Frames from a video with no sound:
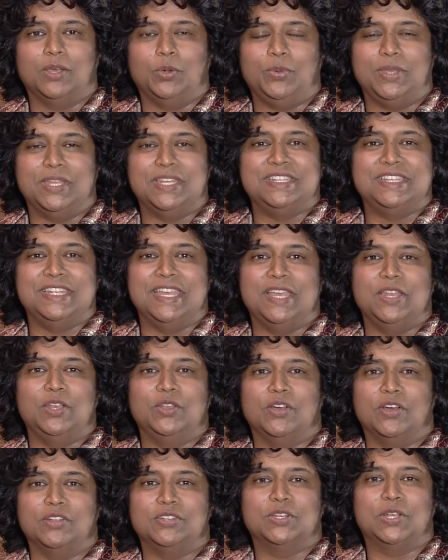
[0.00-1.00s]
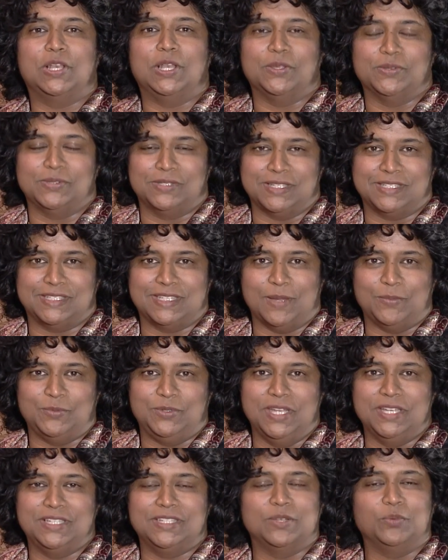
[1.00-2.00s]
we dare not close the
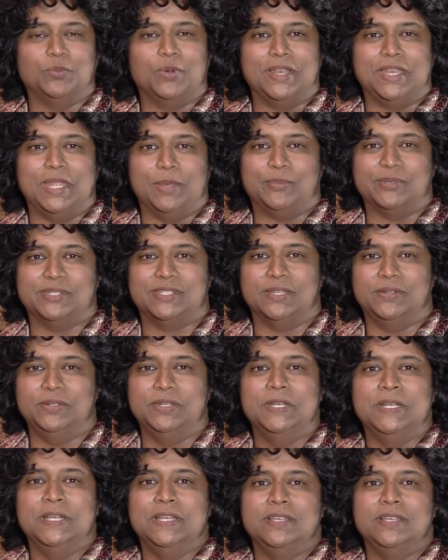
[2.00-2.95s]
subject in one episode.